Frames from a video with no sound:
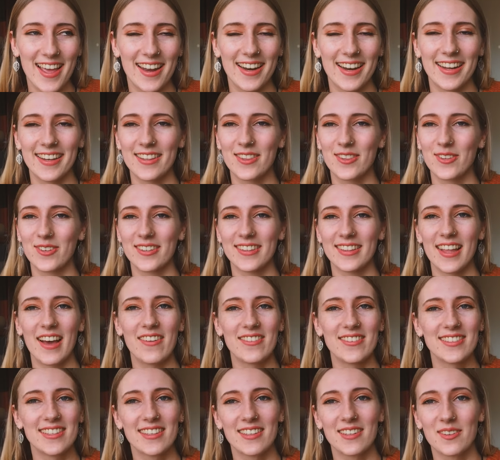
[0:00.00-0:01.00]
and I thought
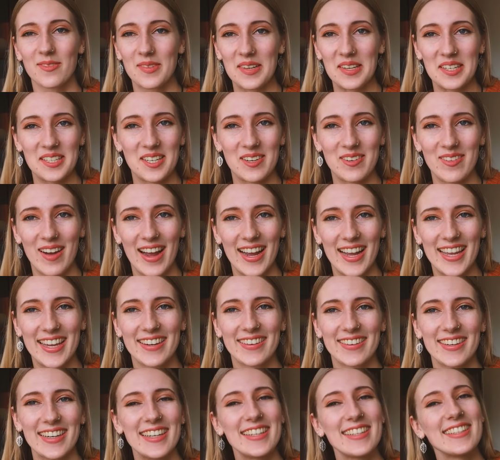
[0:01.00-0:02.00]
that was a little bit too
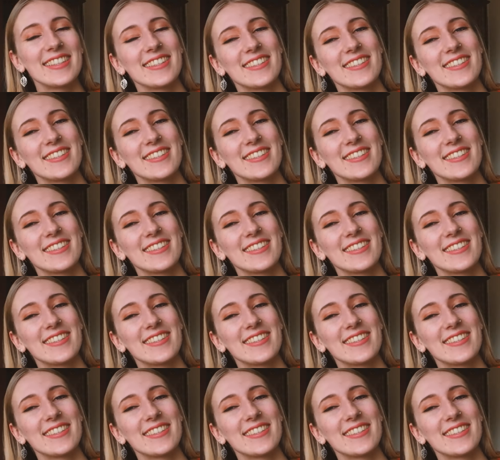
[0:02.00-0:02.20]
accurate,